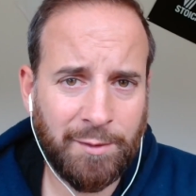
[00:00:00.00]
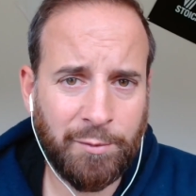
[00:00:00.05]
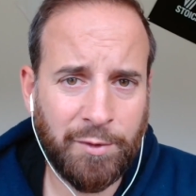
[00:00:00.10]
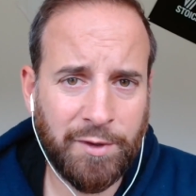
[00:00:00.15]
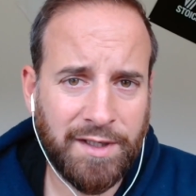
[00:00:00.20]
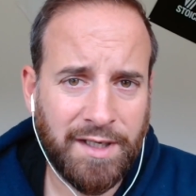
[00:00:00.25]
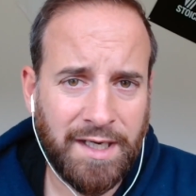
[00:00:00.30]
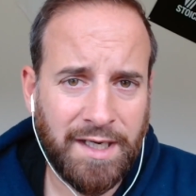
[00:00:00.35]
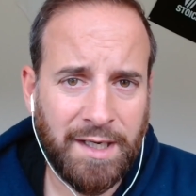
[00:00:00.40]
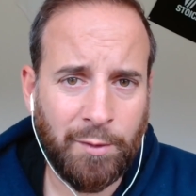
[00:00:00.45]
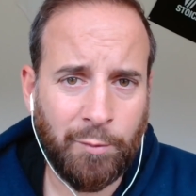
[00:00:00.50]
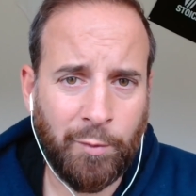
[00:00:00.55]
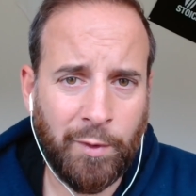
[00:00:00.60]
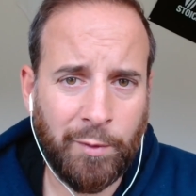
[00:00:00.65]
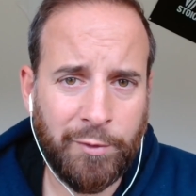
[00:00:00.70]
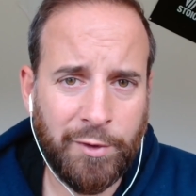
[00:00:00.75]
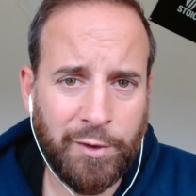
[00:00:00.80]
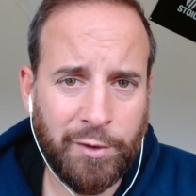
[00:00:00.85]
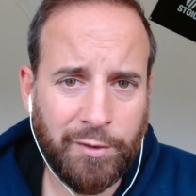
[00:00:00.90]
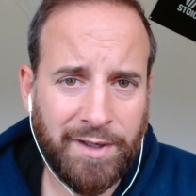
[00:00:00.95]
But when
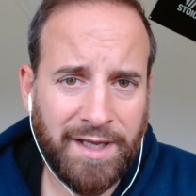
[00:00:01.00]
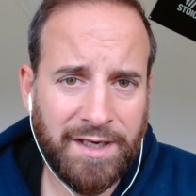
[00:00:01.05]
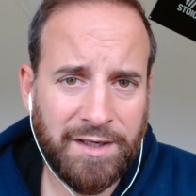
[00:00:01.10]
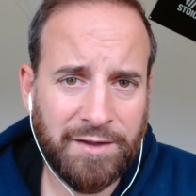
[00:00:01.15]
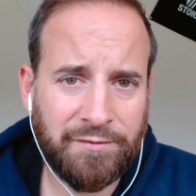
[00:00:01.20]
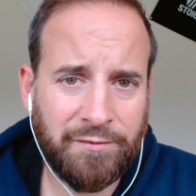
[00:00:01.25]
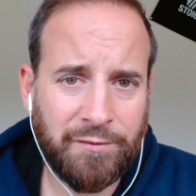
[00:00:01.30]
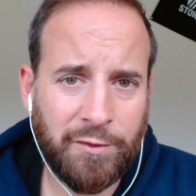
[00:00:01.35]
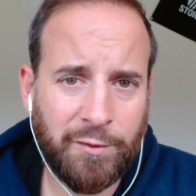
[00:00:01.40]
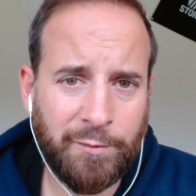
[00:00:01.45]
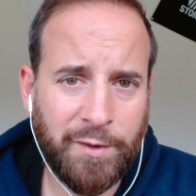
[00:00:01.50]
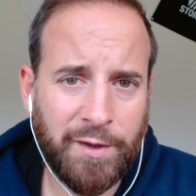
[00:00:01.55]
we look at it from